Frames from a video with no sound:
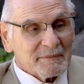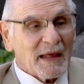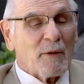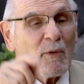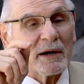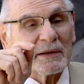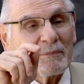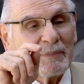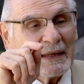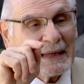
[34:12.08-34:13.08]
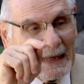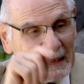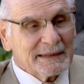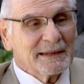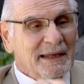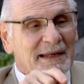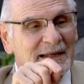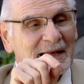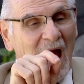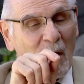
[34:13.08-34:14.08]
I wanted to be in,
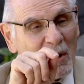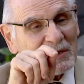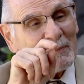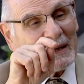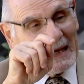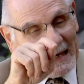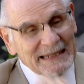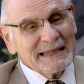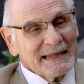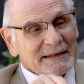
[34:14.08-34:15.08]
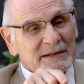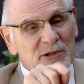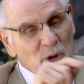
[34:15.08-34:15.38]
there's